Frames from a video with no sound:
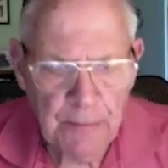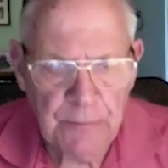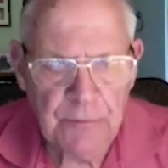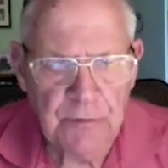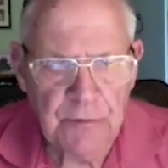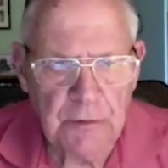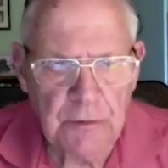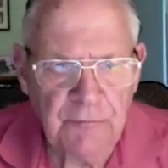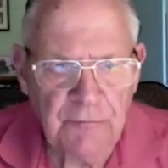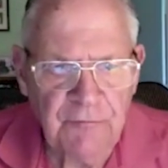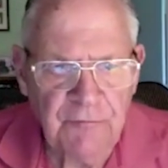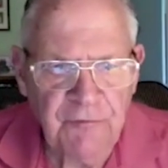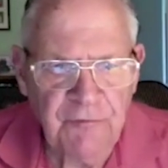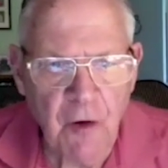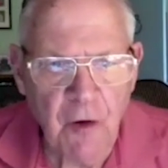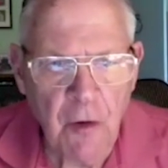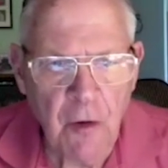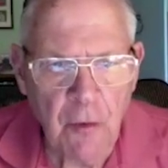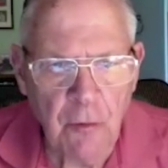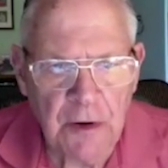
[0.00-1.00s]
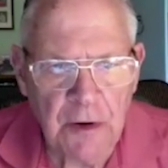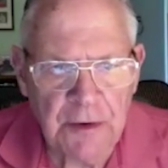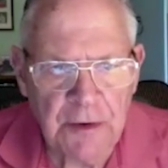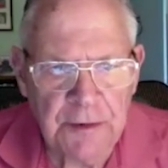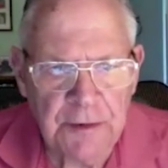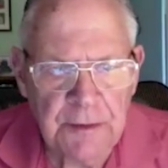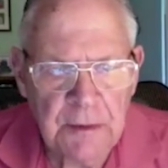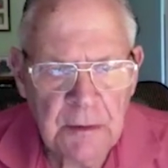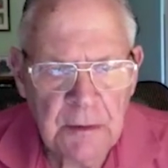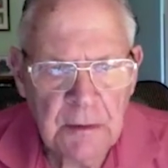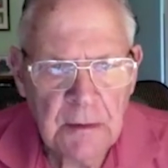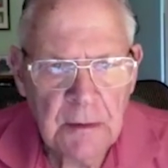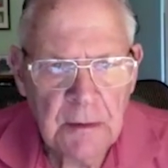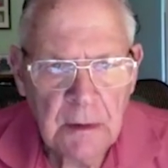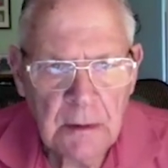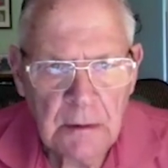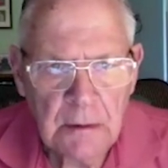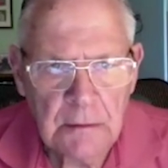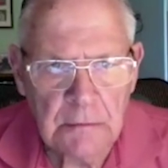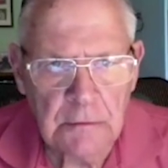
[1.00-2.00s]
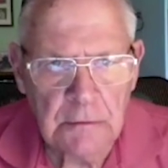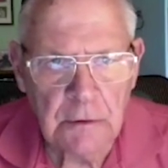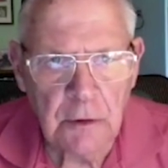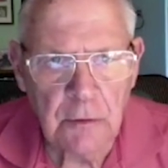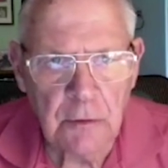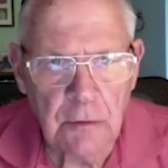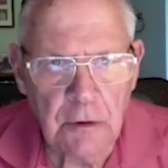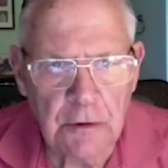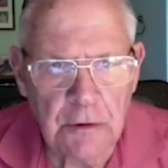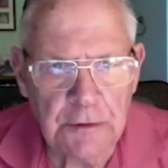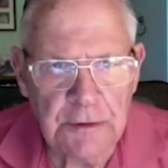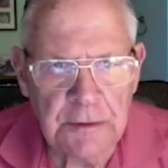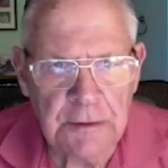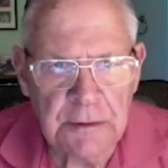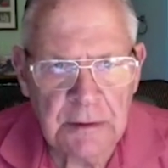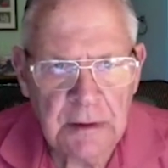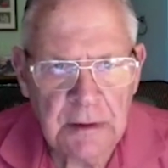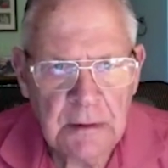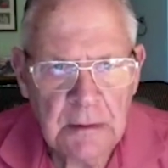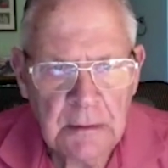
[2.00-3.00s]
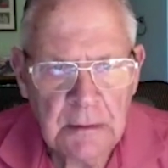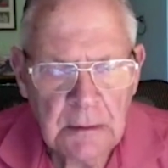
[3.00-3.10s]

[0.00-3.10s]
the forward leeward